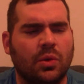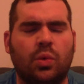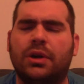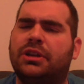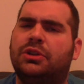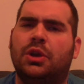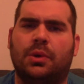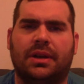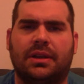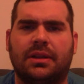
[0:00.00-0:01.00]
What are you
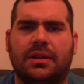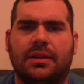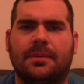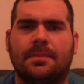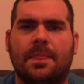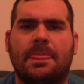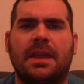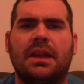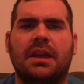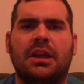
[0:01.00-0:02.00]
doing?
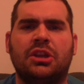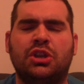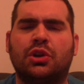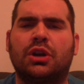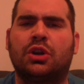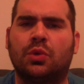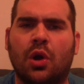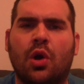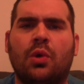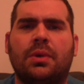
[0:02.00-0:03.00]
You're a
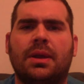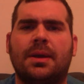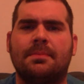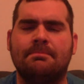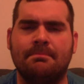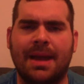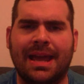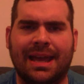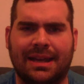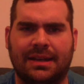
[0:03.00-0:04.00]
grown
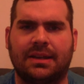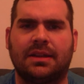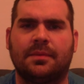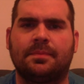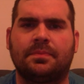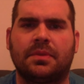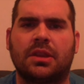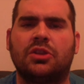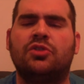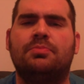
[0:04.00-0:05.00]
man.
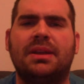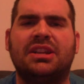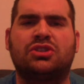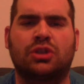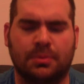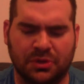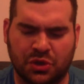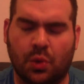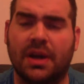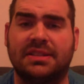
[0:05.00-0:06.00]
You've been in trouble
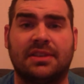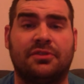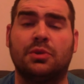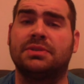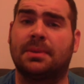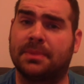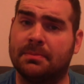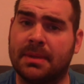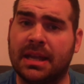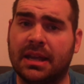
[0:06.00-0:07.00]
twice. If it was up to
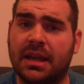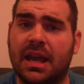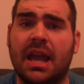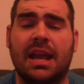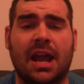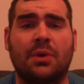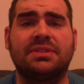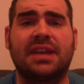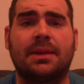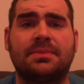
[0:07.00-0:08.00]
me and I
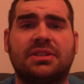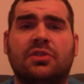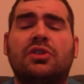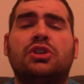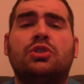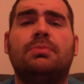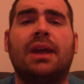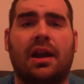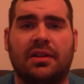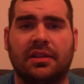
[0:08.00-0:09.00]
was Adam Silver, you'd
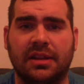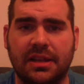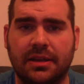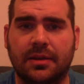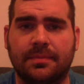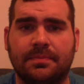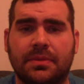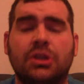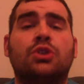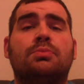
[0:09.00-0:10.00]
be out of the league.
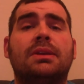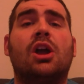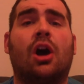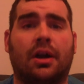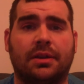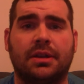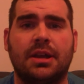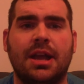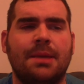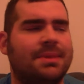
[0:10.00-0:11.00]
You'd be gone.
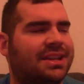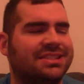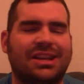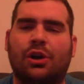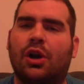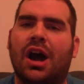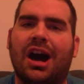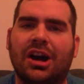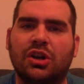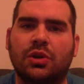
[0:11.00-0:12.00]
Because there are
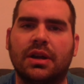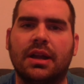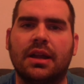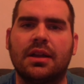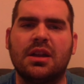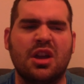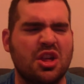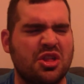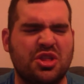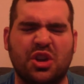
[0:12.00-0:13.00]
hungry,
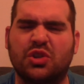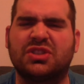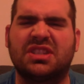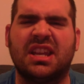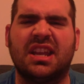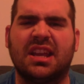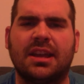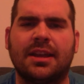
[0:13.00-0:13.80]
thirsty